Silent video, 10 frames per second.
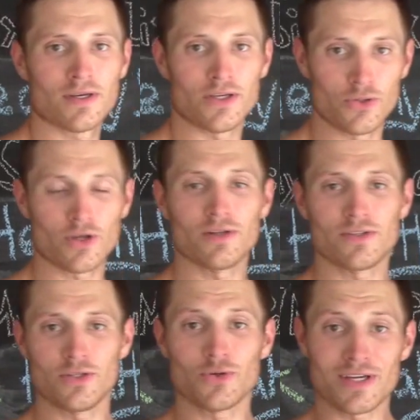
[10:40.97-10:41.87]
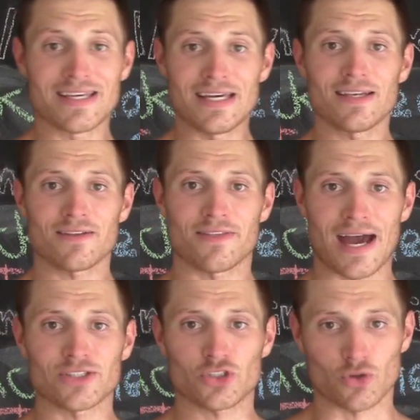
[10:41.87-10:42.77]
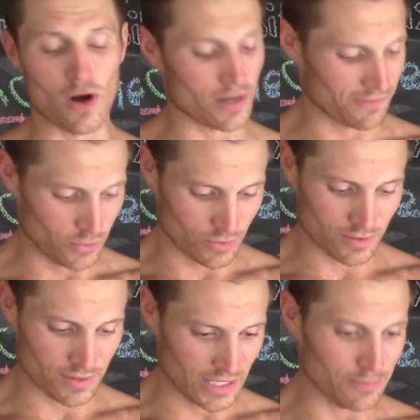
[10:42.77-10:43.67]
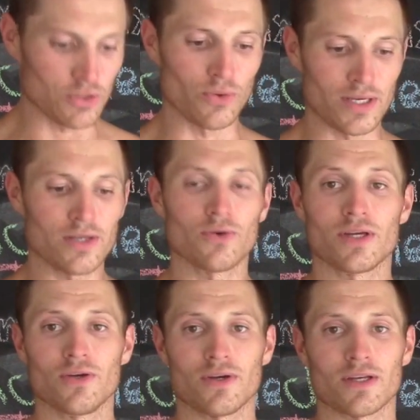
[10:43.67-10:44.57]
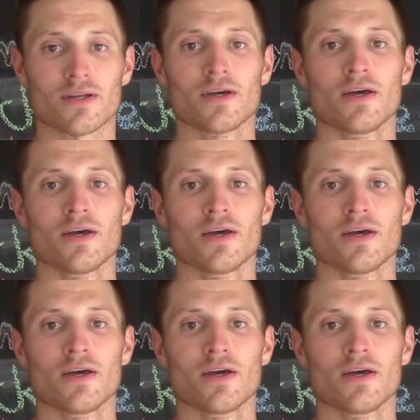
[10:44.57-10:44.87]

you can get that strong if you keep doing it and doing it and doing it.